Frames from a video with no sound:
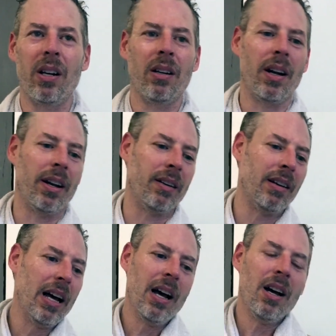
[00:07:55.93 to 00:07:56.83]

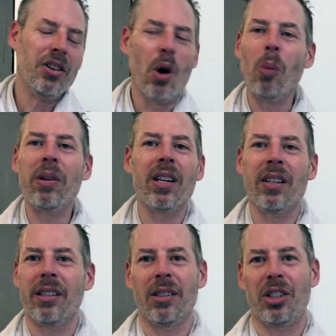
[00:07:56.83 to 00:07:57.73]
And nobody
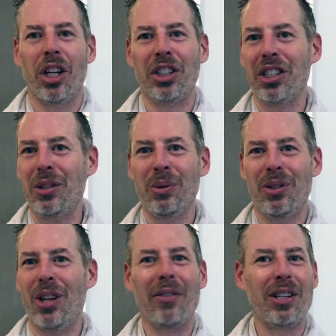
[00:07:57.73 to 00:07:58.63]
in here is judging you,
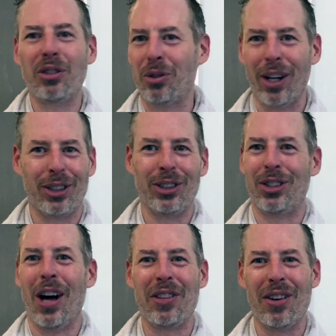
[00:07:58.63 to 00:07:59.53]
not the
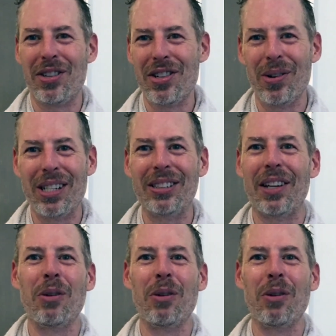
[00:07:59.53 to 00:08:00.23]
instructors, not the other yogis.